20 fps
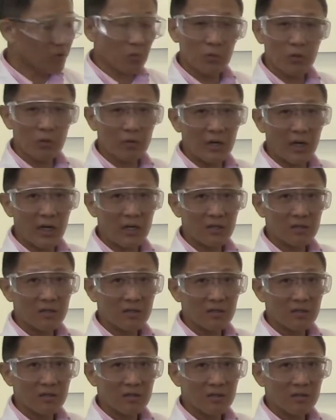the burette
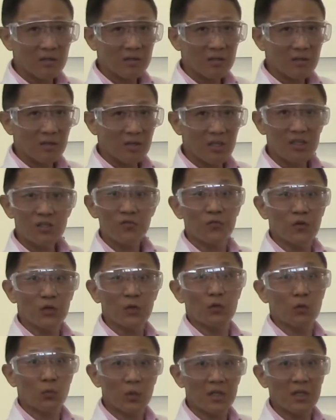is
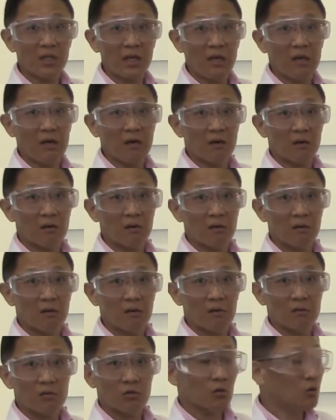filled with air.
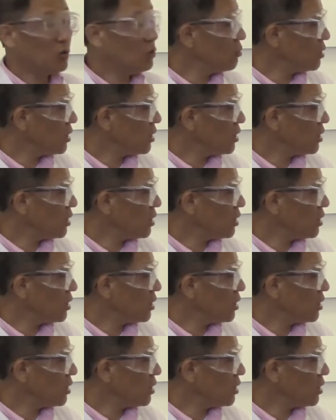So you